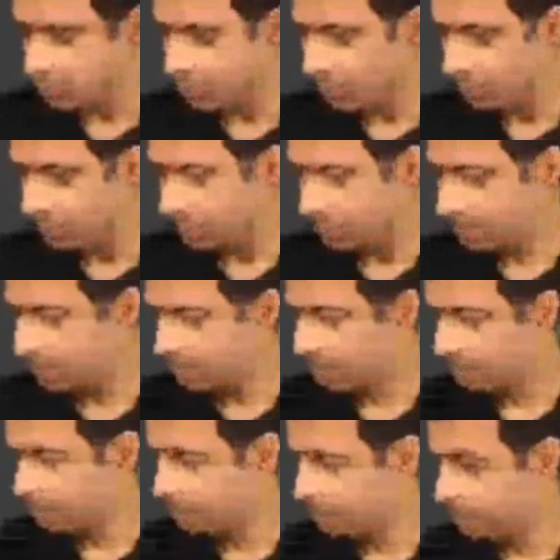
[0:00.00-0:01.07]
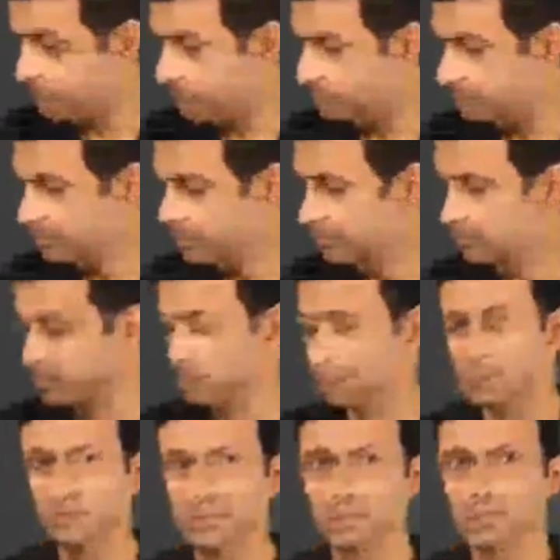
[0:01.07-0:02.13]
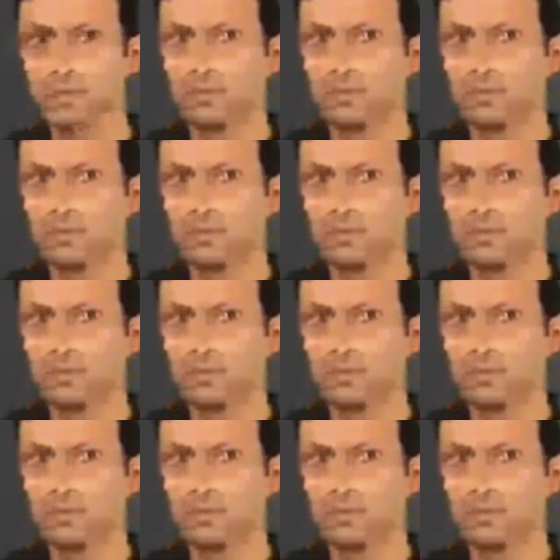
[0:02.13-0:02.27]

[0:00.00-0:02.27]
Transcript: right. These different sounds